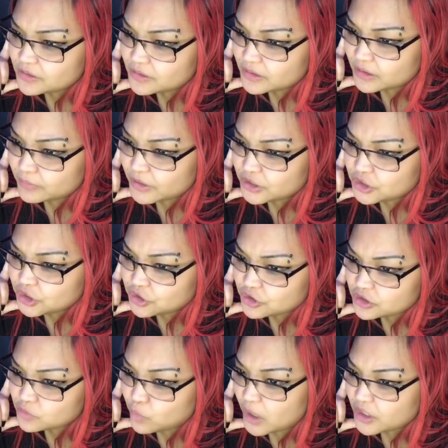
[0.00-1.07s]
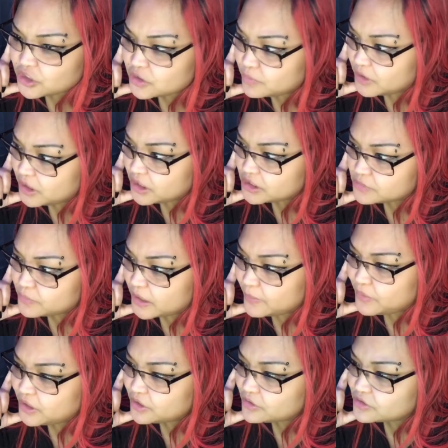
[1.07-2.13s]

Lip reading: and my teachers watched me as my peers